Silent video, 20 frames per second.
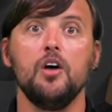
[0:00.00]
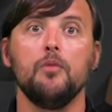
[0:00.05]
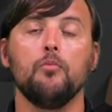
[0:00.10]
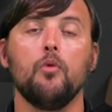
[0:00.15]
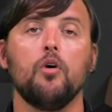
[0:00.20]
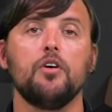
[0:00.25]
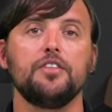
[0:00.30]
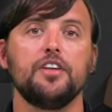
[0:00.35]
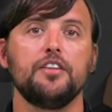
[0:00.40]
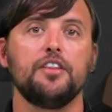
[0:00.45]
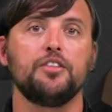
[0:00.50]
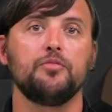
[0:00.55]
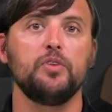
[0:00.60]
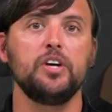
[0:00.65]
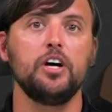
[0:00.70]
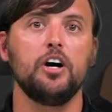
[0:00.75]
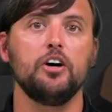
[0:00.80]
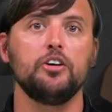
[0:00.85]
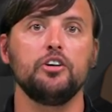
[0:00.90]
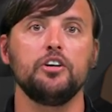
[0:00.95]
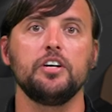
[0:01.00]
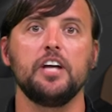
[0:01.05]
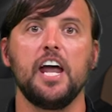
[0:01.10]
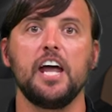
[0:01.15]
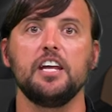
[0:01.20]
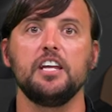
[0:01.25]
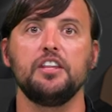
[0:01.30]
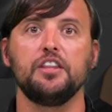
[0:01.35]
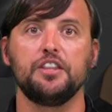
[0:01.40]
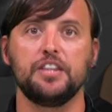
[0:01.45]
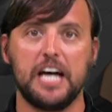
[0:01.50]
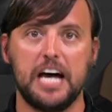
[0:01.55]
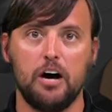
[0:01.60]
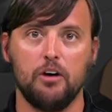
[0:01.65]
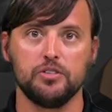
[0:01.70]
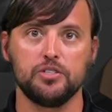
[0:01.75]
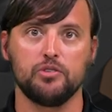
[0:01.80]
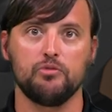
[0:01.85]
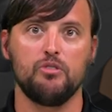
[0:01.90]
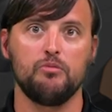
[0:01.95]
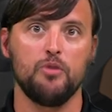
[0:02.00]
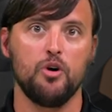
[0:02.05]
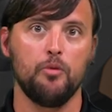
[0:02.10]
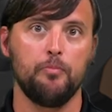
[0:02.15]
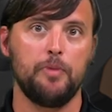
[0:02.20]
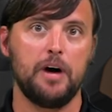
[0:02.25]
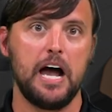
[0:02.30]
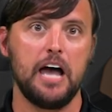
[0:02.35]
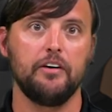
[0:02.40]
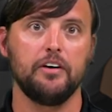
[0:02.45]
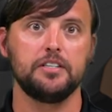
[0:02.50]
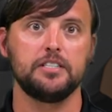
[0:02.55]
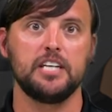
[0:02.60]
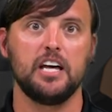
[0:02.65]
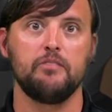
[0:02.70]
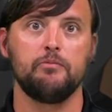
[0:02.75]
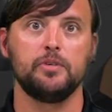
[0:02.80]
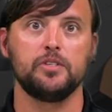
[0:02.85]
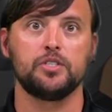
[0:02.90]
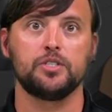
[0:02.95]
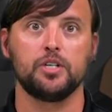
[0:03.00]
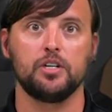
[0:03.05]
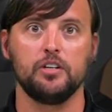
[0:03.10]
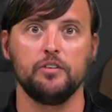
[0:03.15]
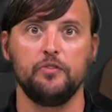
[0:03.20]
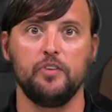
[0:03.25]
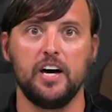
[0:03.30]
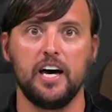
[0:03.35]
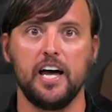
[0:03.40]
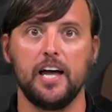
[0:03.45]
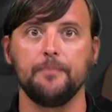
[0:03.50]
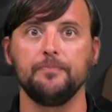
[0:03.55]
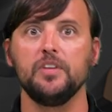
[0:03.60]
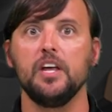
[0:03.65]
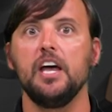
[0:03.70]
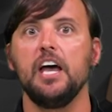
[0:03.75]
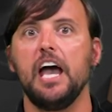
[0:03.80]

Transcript: More than 380,000 remote pilots have been certified,